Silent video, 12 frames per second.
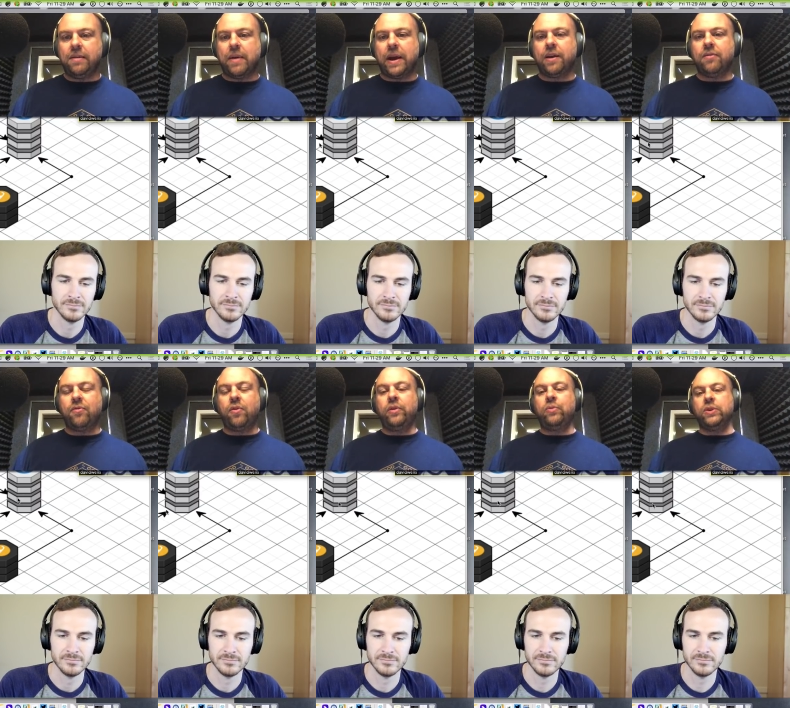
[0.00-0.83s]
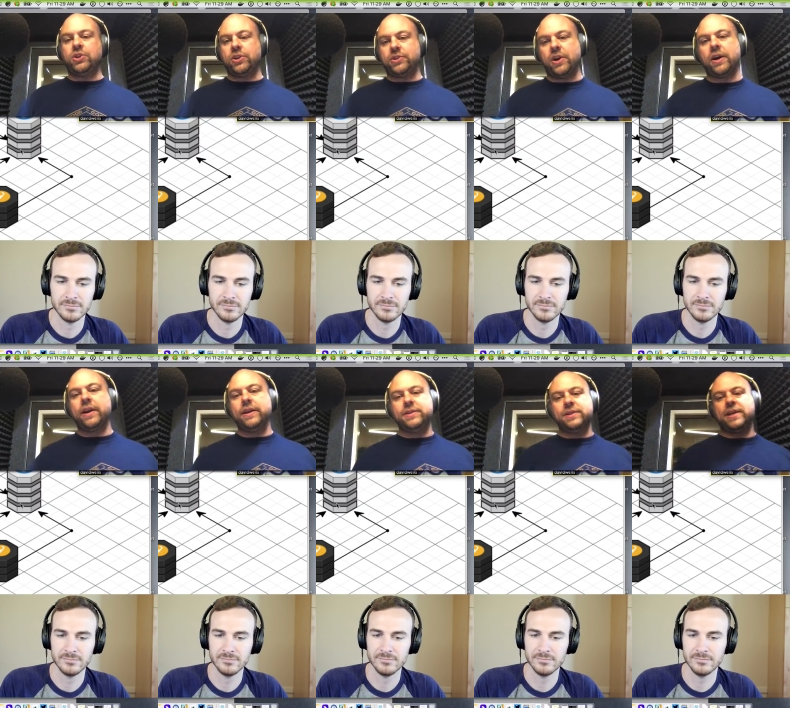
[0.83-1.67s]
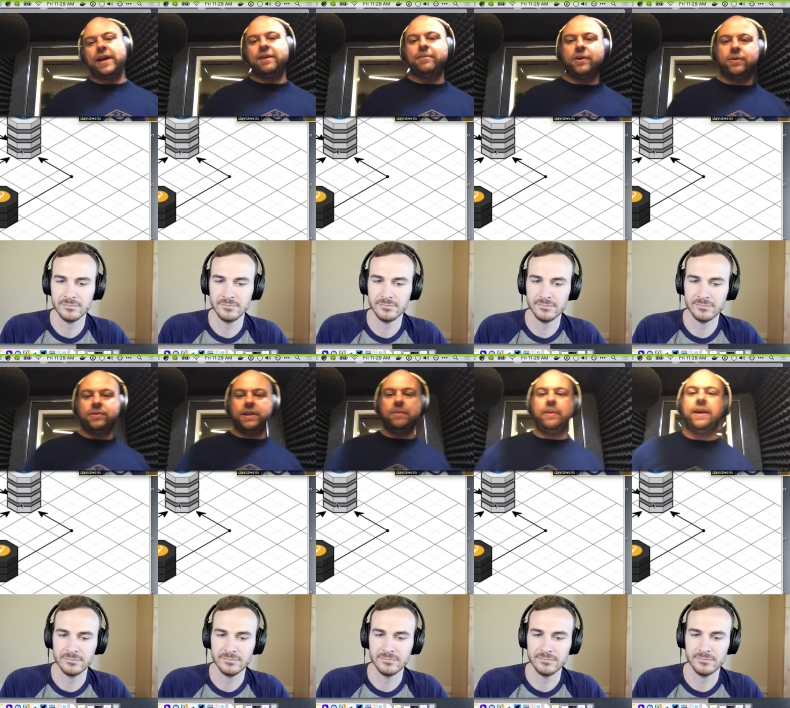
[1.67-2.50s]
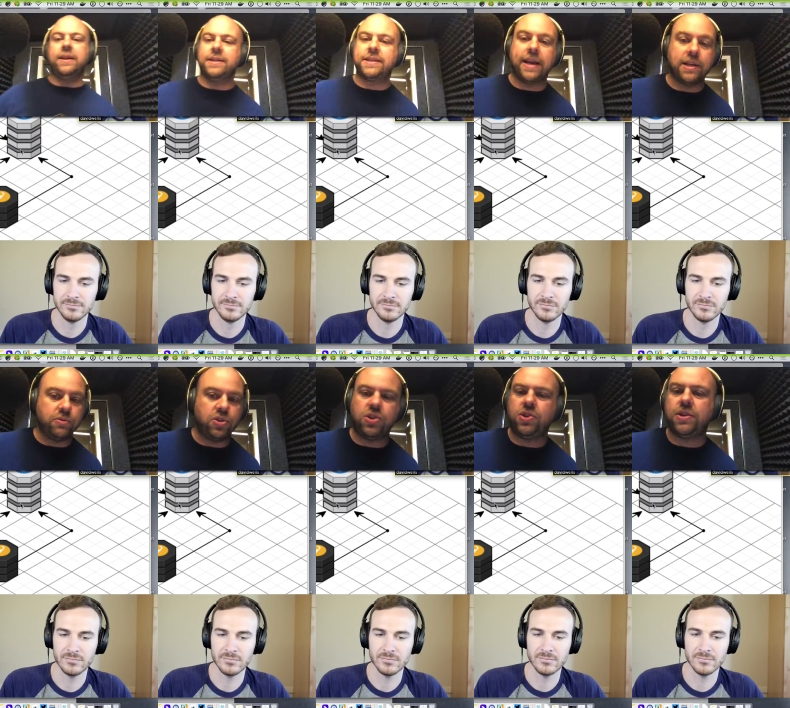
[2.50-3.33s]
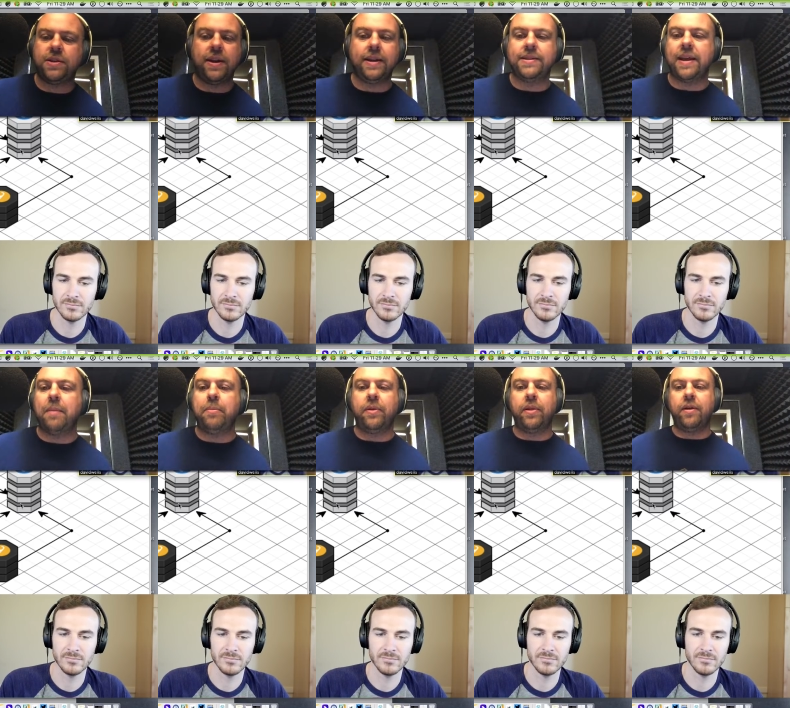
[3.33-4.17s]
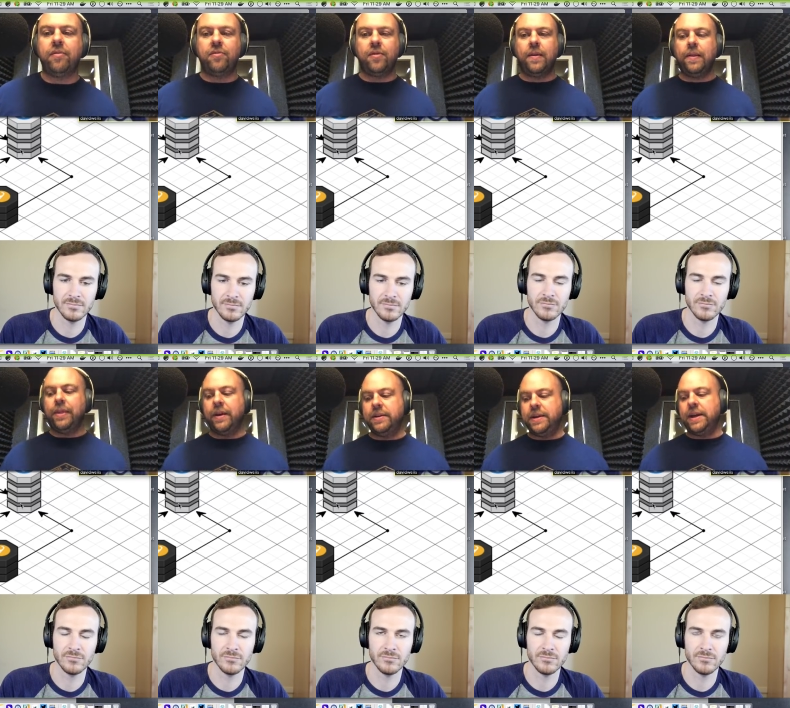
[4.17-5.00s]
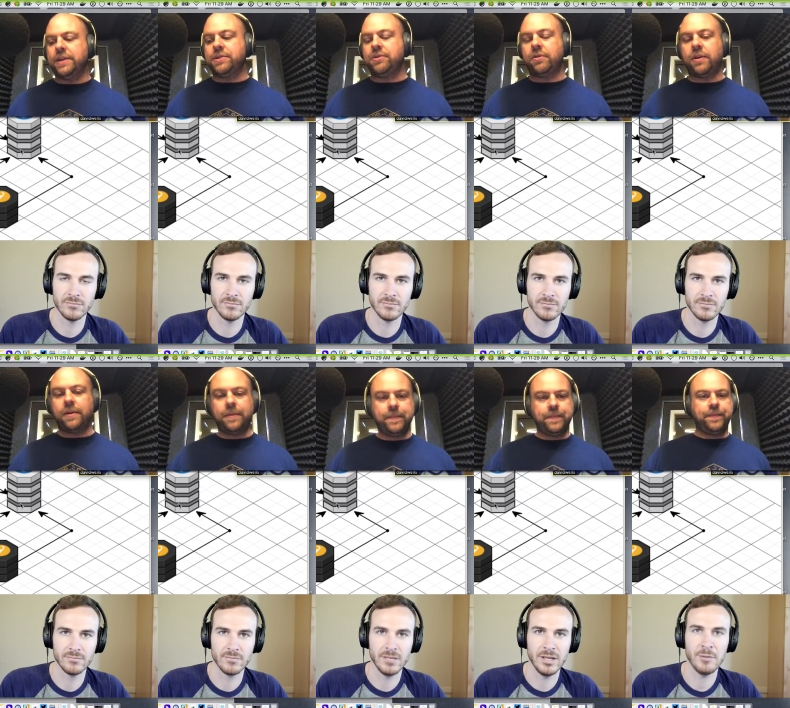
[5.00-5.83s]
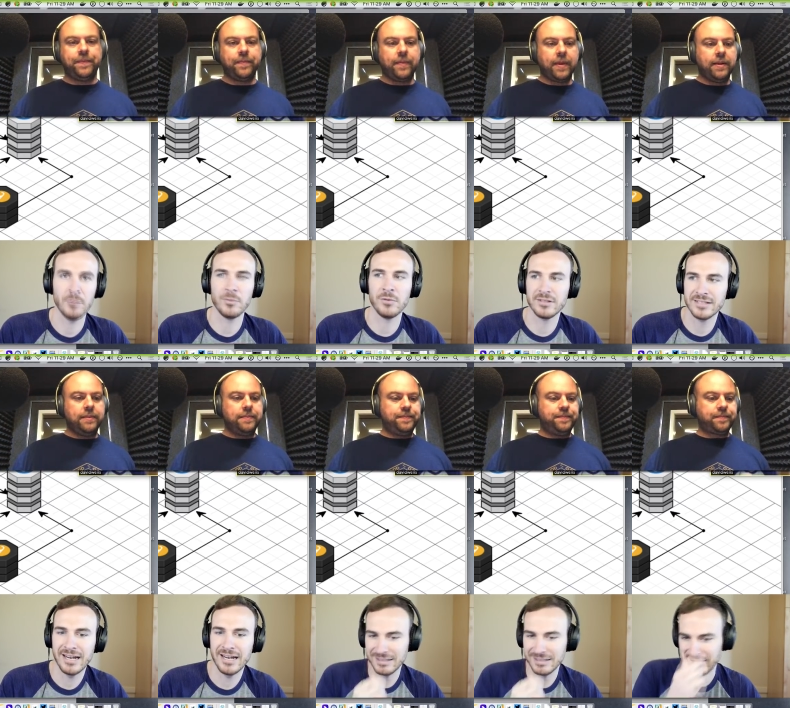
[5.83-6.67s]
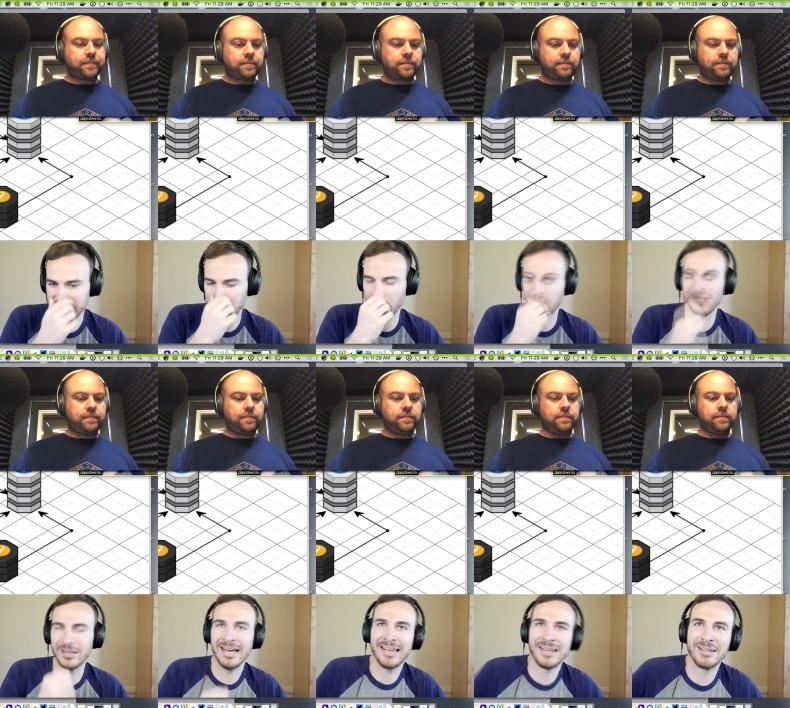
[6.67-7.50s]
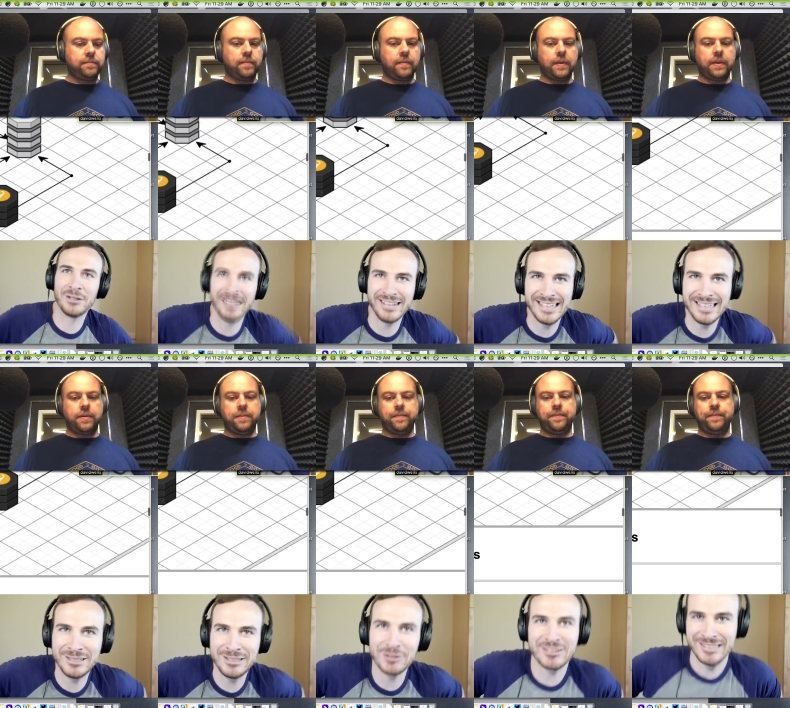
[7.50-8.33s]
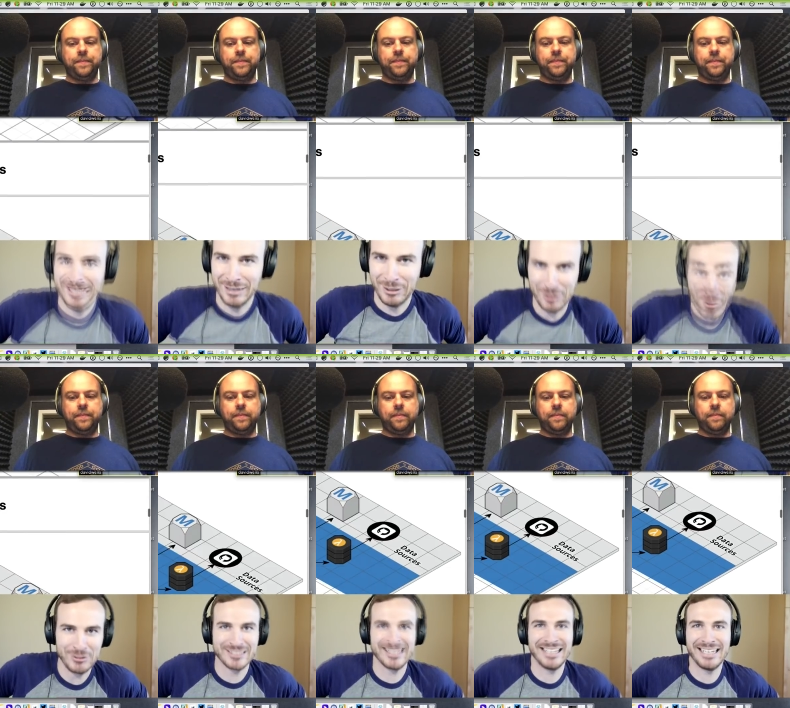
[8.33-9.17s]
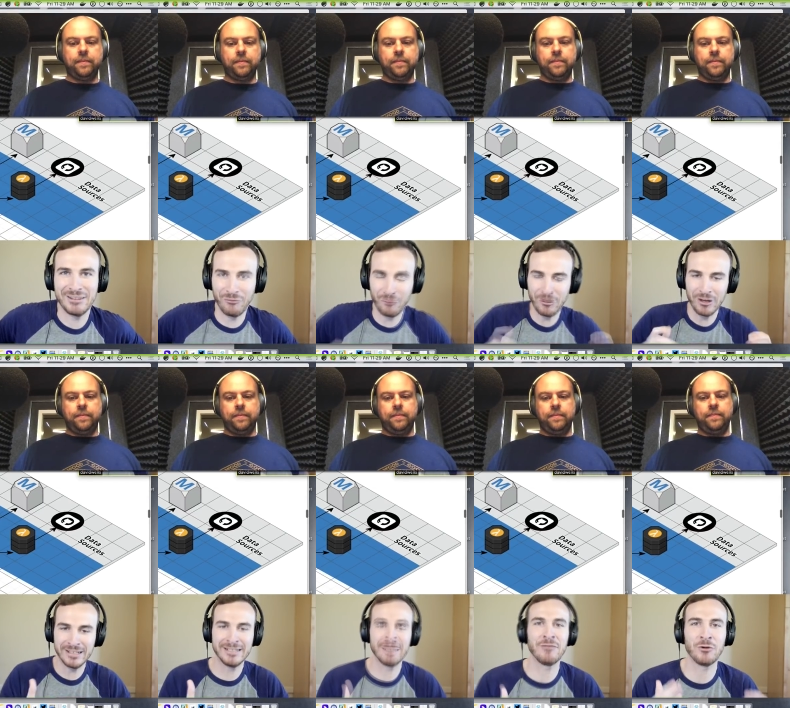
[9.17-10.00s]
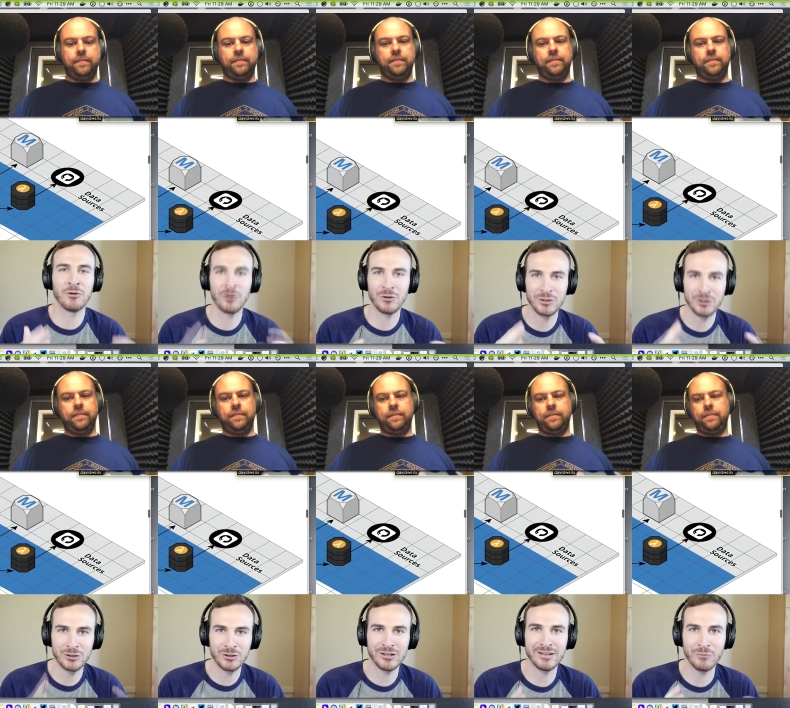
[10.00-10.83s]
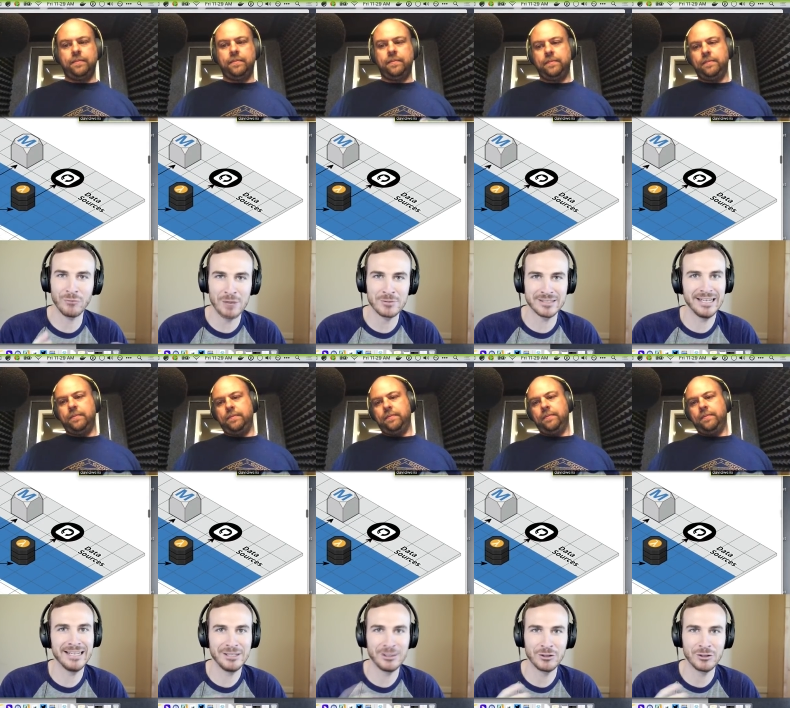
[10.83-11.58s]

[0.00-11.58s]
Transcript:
Speaker 1: back and forth, which are talking to DynamoDB in this case, which is just an example of a data store.
Speaker 2: Yep, exactly. So yeah, the the ideal scenario is like the front end of your your website,